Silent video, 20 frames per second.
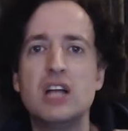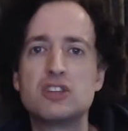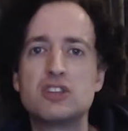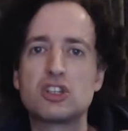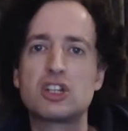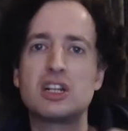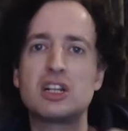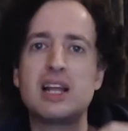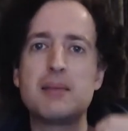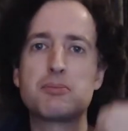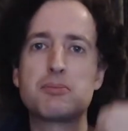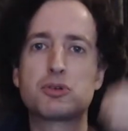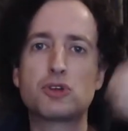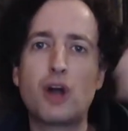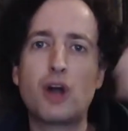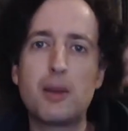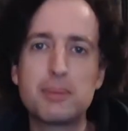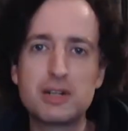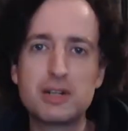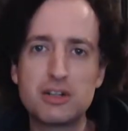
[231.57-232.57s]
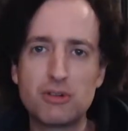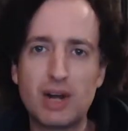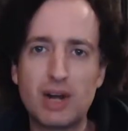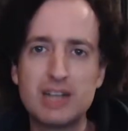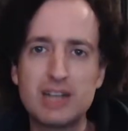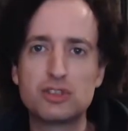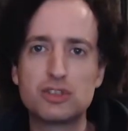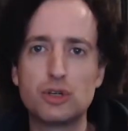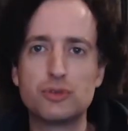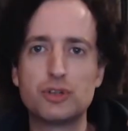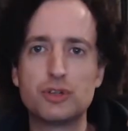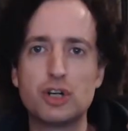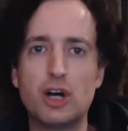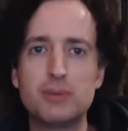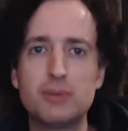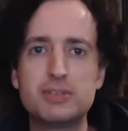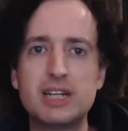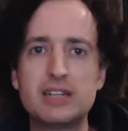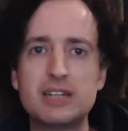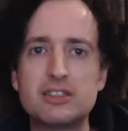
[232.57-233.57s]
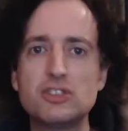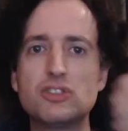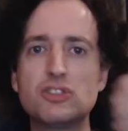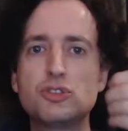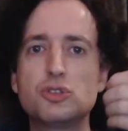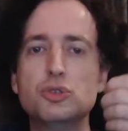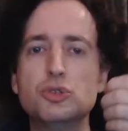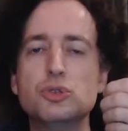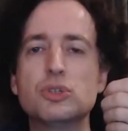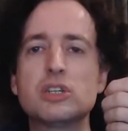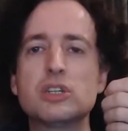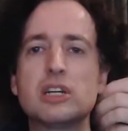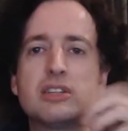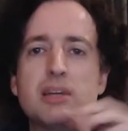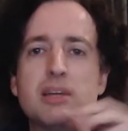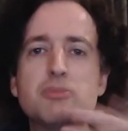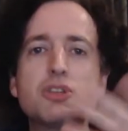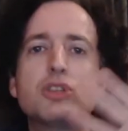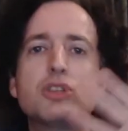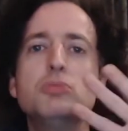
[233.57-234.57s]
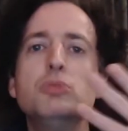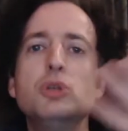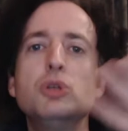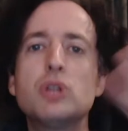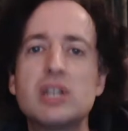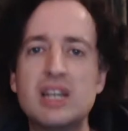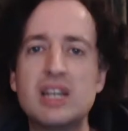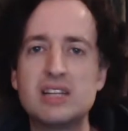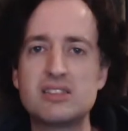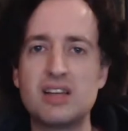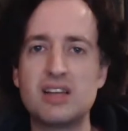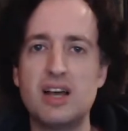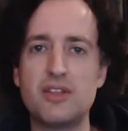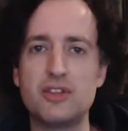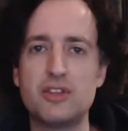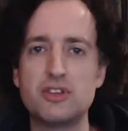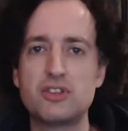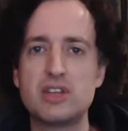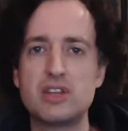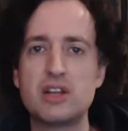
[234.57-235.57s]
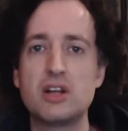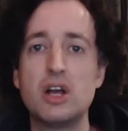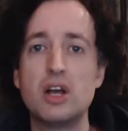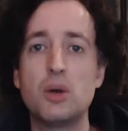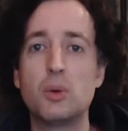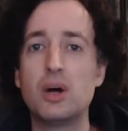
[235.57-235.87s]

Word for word: to claim property rights over an object is to attempt to communicate to others that